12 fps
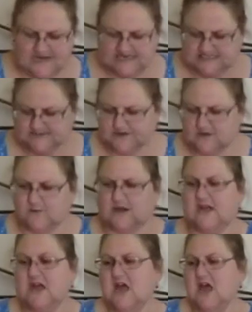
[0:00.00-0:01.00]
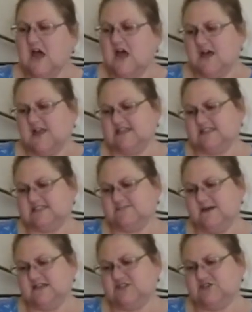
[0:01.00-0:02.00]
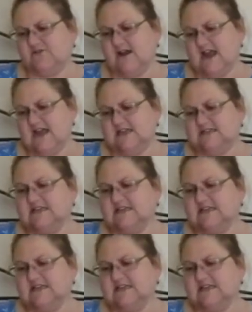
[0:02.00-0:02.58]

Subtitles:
lady, by the way. This is Manta Ray,